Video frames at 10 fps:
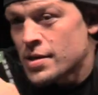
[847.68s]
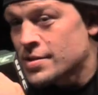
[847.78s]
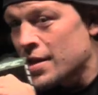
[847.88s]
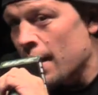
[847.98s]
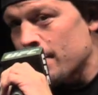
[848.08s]

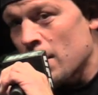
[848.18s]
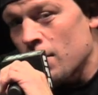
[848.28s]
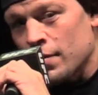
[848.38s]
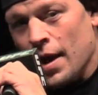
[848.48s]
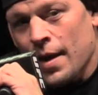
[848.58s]
Step
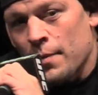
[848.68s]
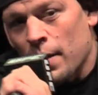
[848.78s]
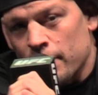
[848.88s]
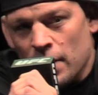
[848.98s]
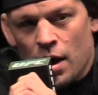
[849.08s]
your game
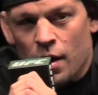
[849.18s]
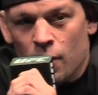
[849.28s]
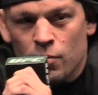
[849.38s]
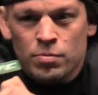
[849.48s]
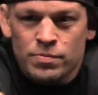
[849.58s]
up,
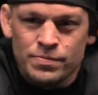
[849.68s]
dog.